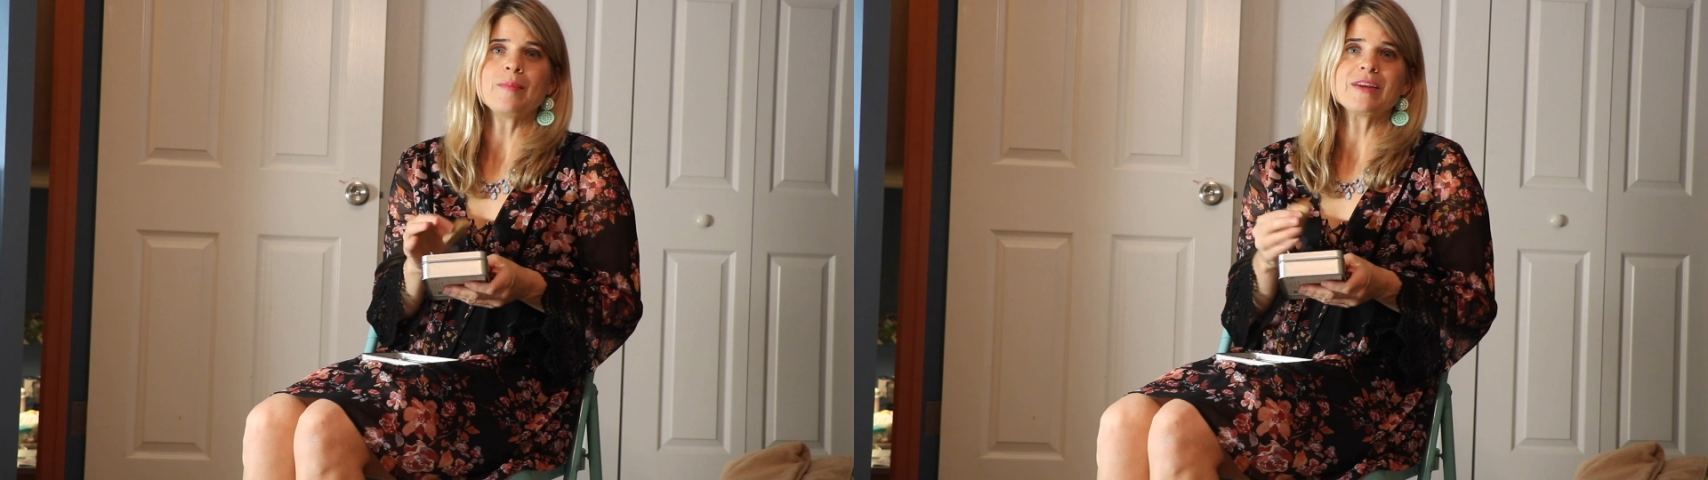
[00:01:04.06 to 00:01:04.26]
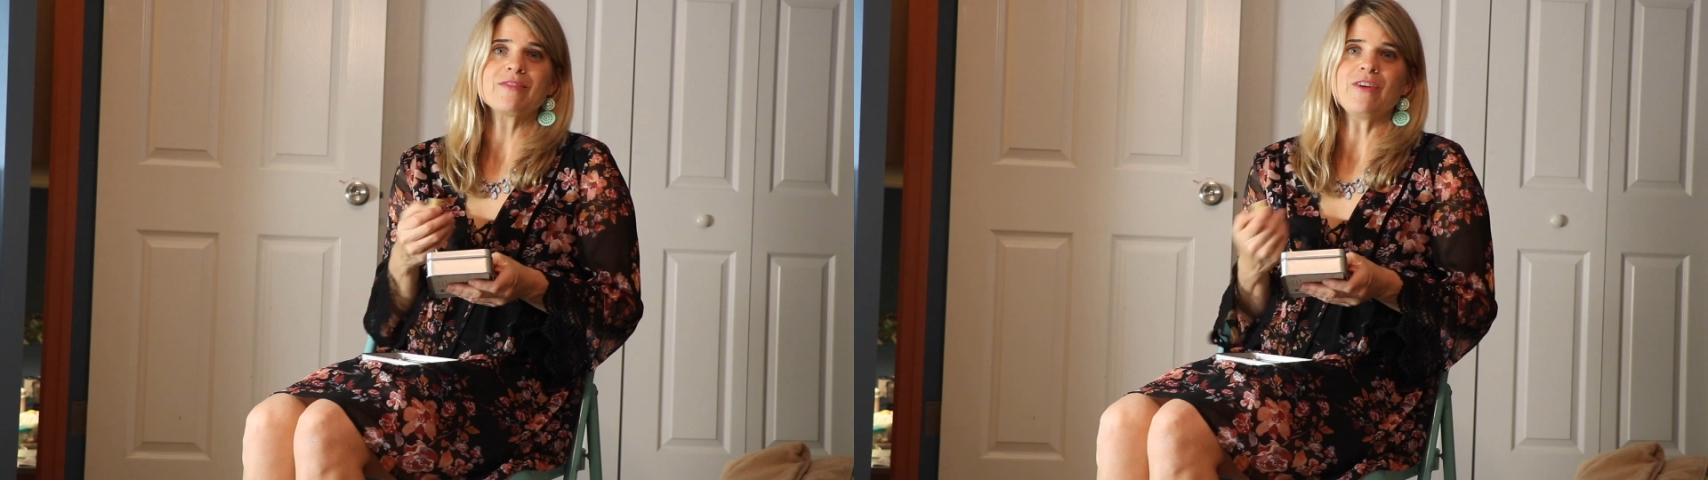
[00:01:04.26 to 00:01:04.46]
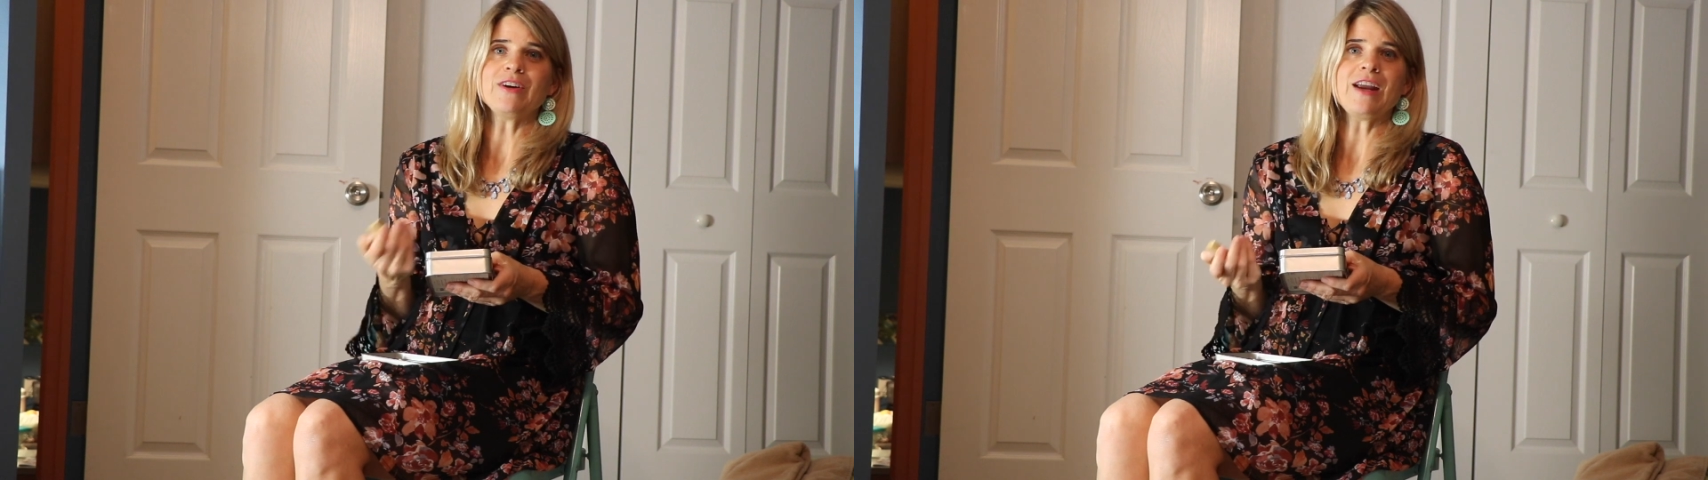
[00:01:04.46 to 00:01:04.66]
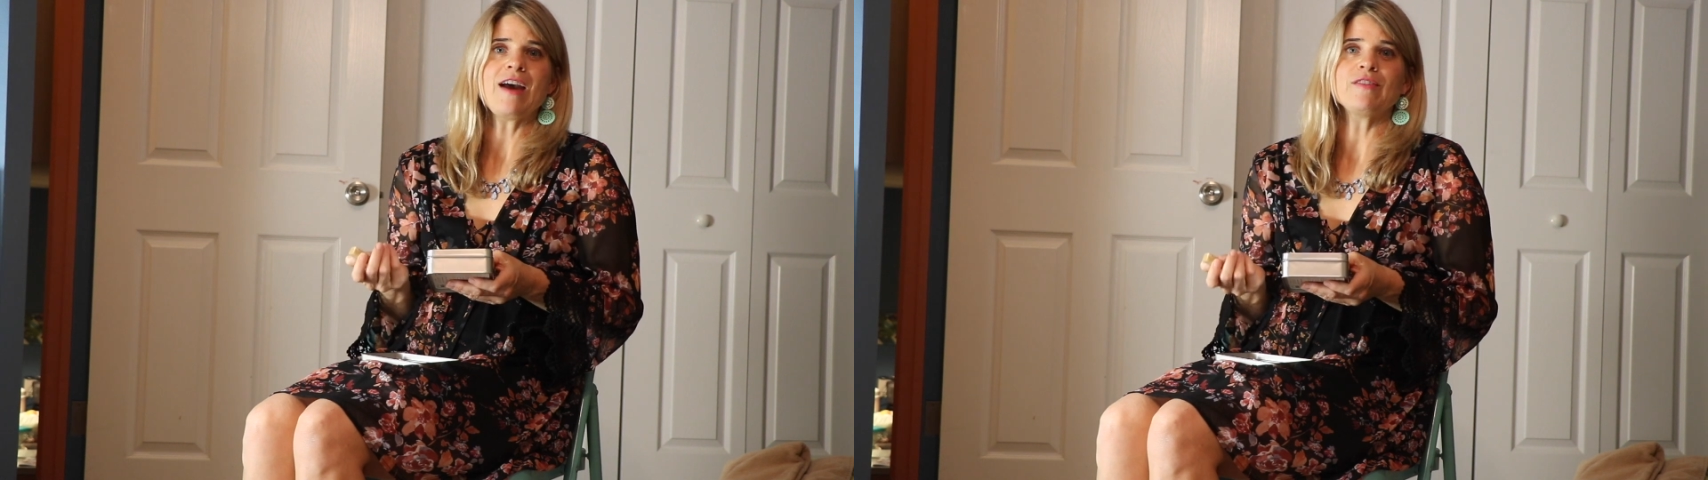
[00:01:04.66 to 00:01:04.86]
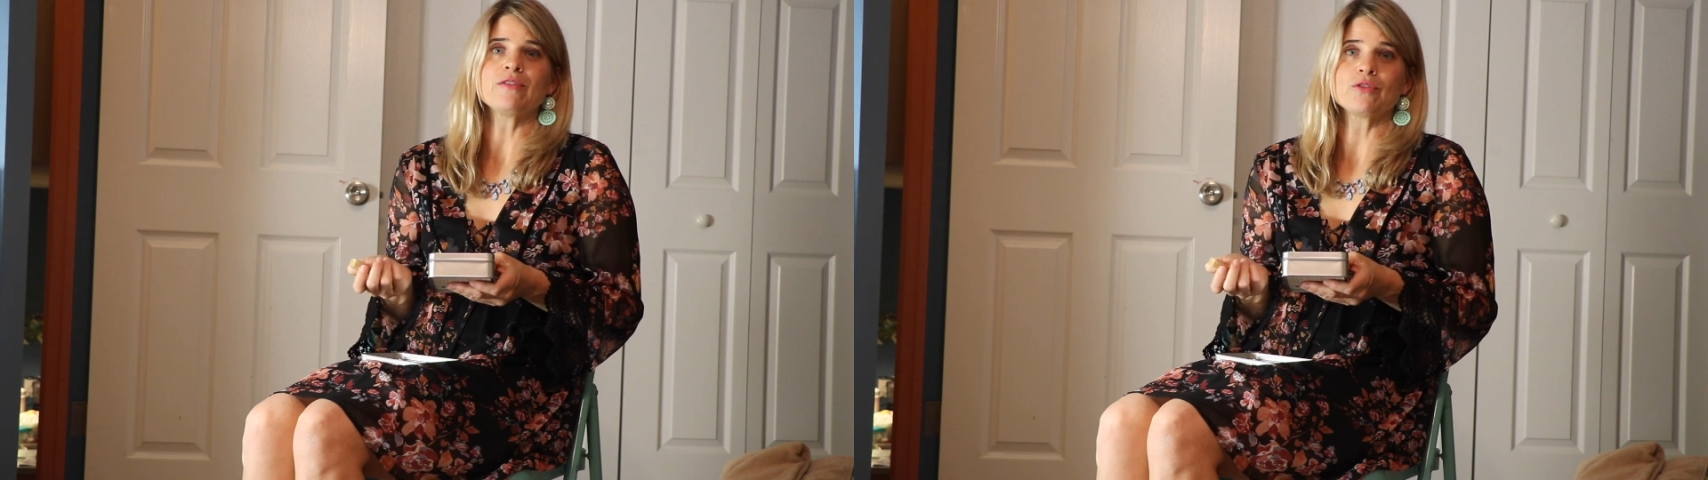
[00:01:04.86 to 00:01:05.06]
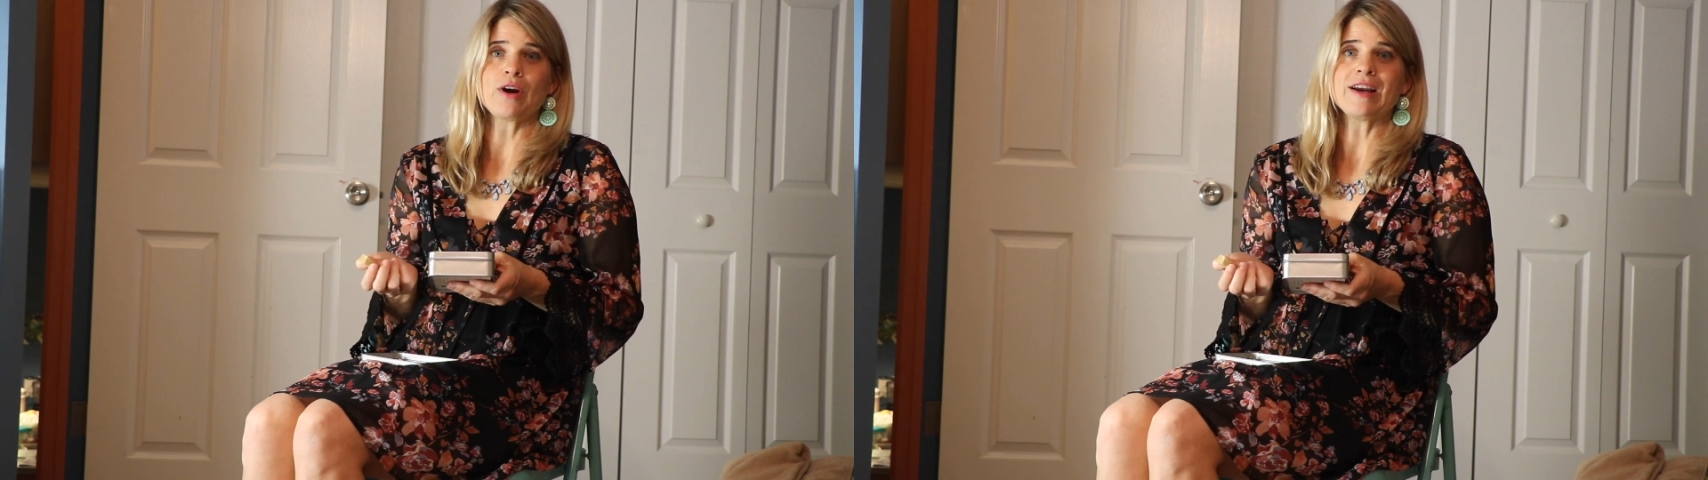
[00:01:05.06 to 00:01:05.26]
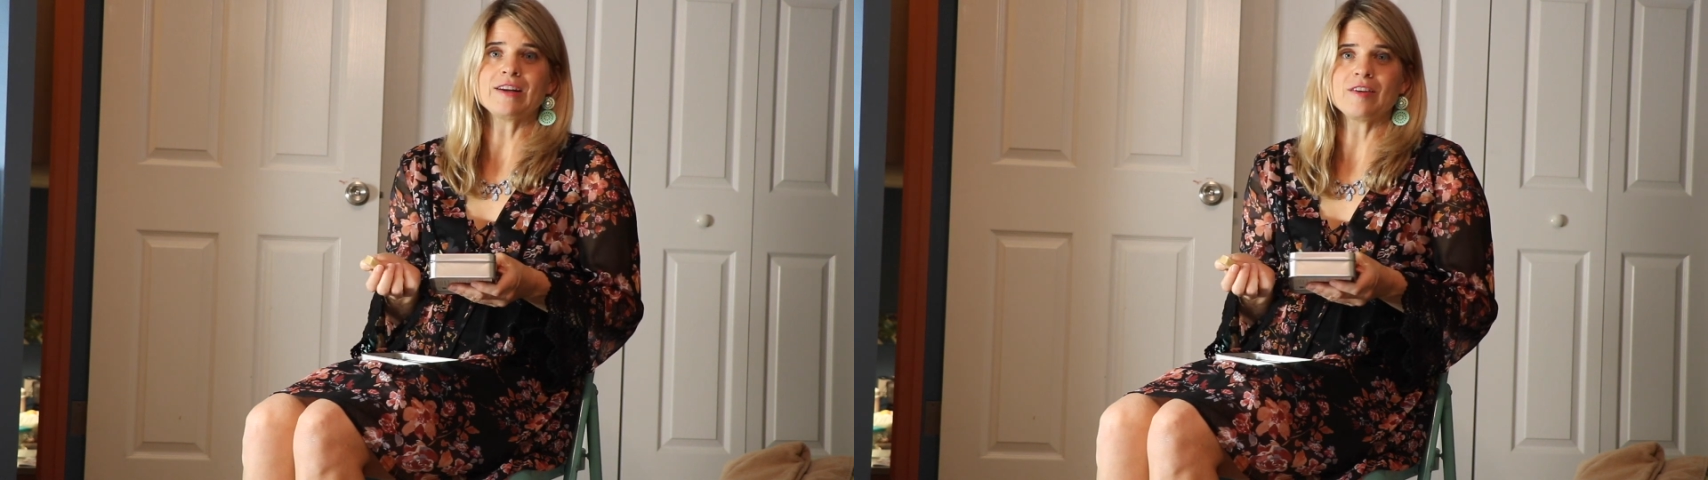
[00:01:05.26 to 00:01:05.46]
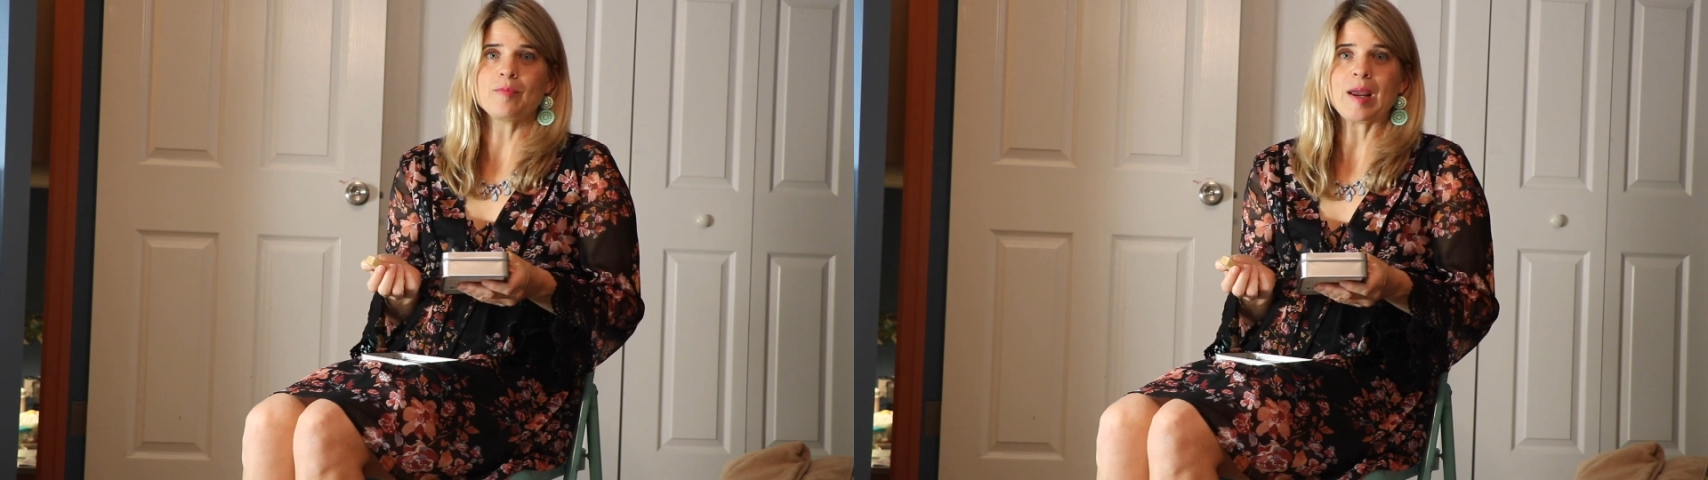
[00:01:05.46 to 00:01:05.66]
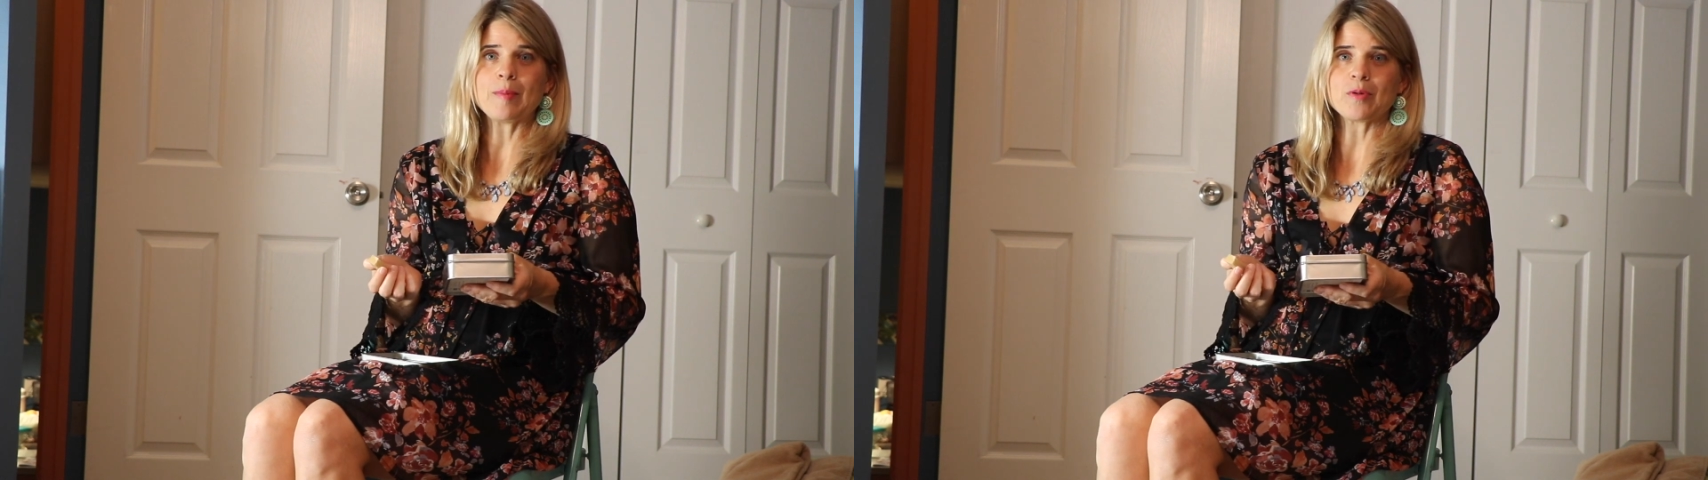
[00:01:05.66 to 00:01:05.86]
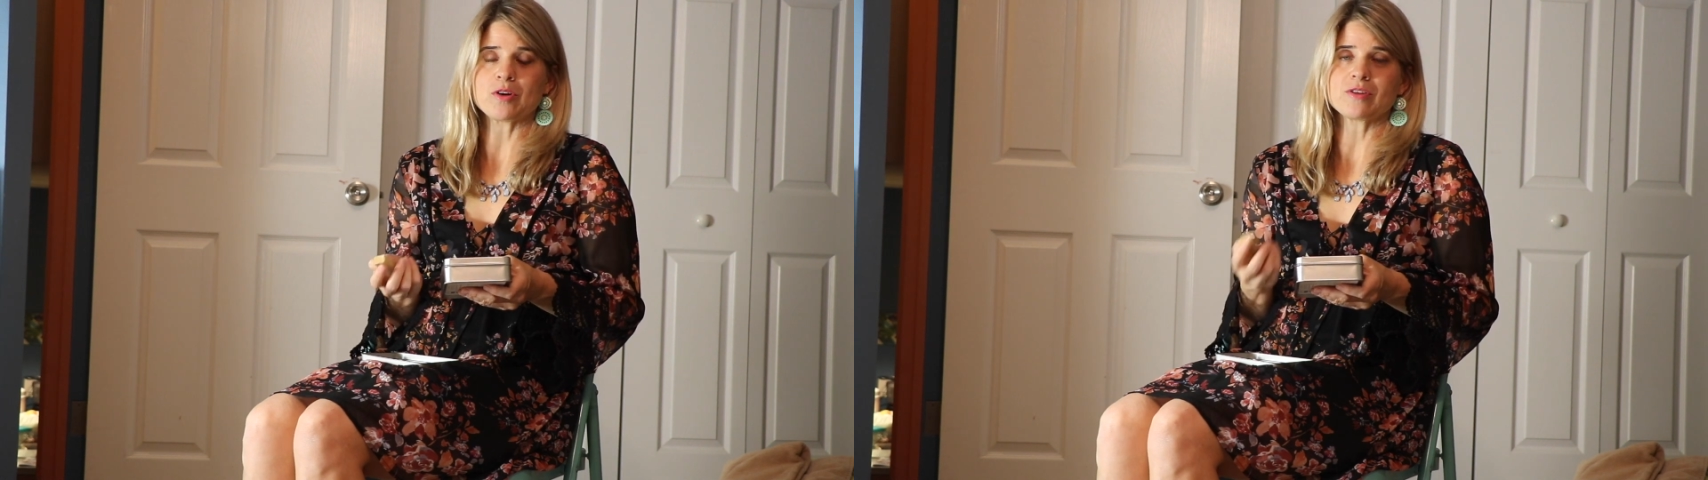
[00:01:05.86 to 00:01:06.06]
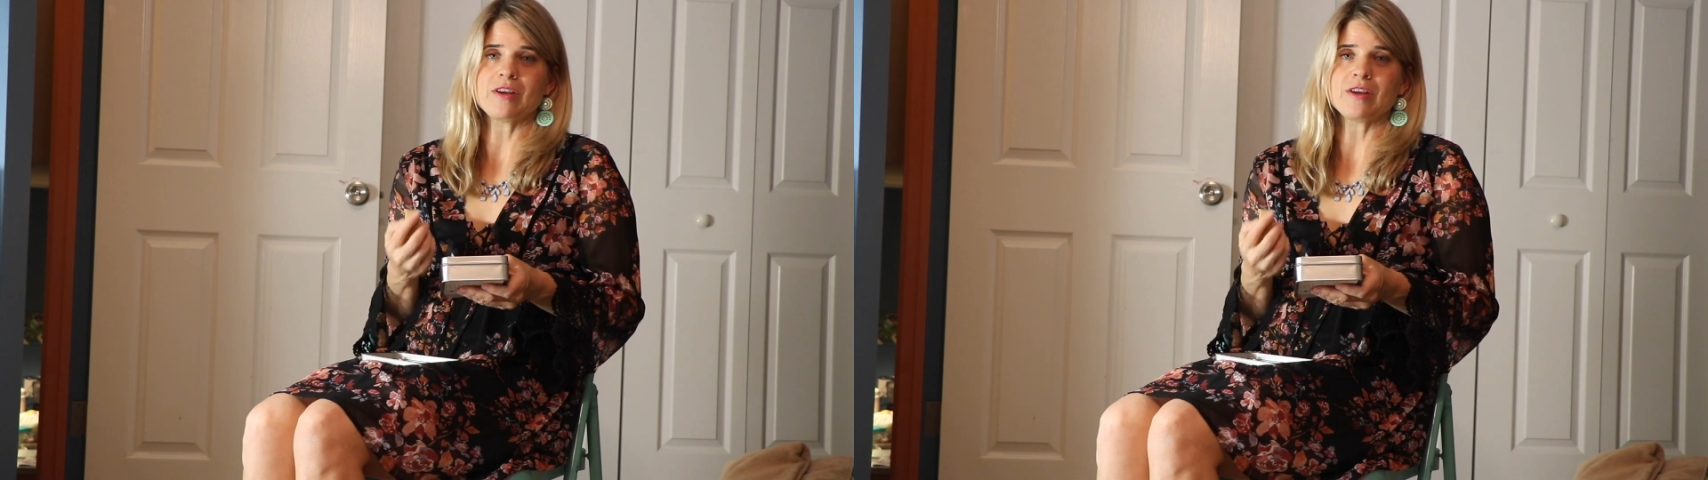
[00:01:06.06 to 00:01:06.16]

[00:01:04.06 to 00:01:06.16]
it's fun to have a variety of papers,